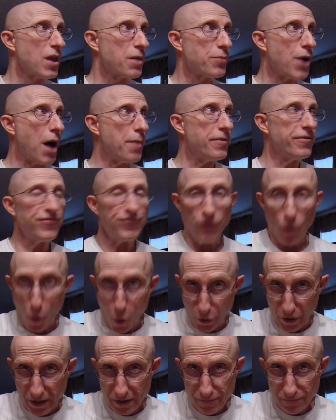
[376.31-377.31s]
probably
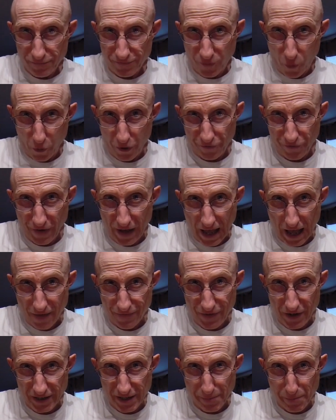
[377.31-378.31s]
40,
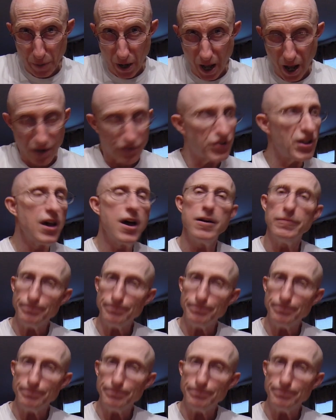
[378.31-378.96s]
45, 50 bucks.